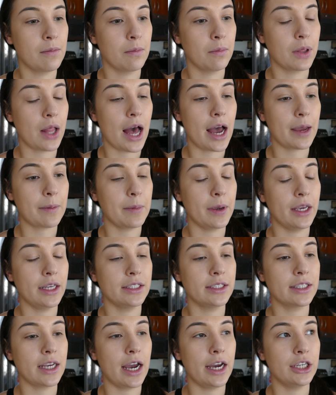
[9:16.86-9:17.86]
Black
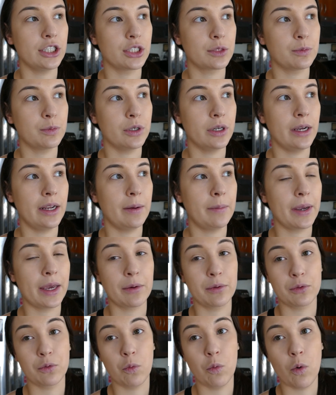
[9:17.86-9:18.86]
beans I just put in a
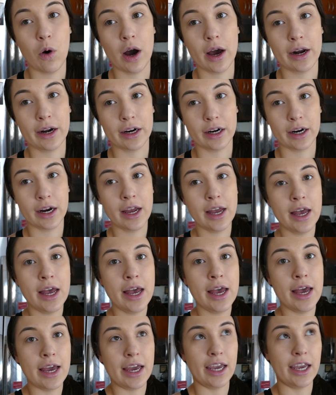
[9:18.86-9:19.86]
pan with water
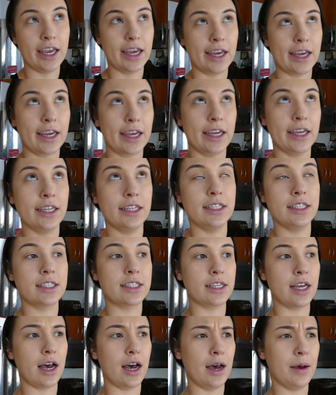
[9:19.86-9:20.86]
and
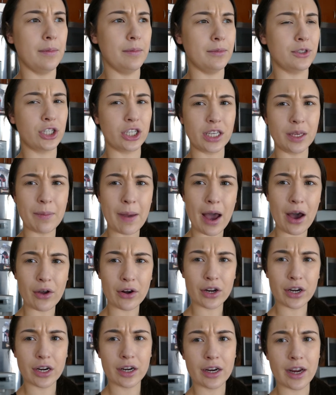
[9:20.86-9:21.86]
some chili
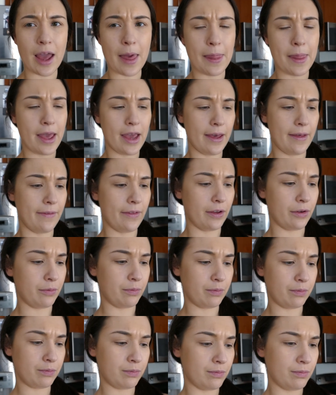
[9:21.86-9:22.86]
powder, and then
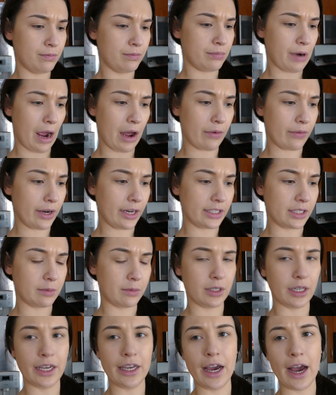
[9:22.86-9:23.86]
the brown rice,
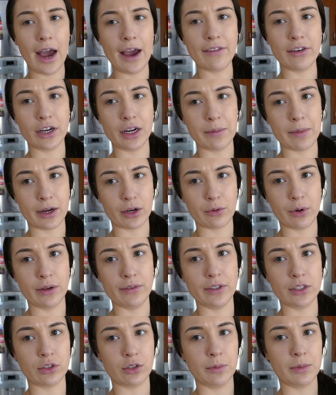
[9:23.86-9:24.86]
and I've already
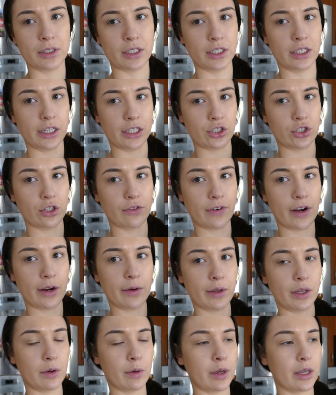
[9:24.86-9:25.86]
microwaved it, so I'm just gonna like stir fry it
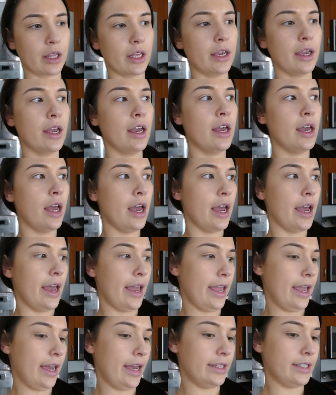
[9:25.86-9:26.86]
really quickly.
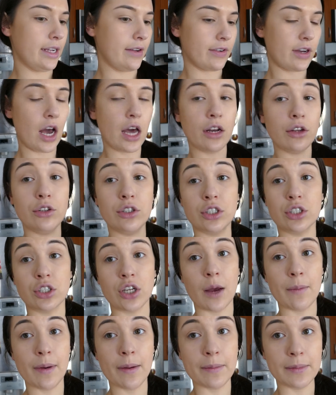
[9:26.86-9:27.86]
And avocado, you just
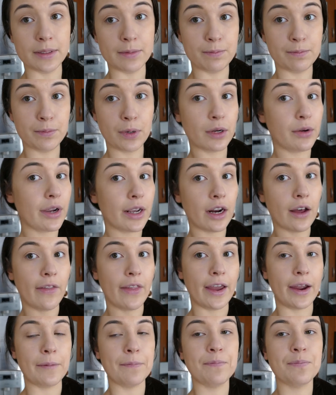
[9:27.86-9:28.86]
chop up and put it right
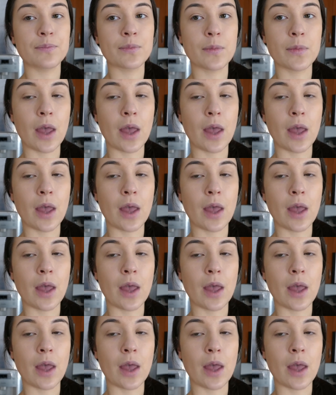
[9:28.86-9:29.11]
on there.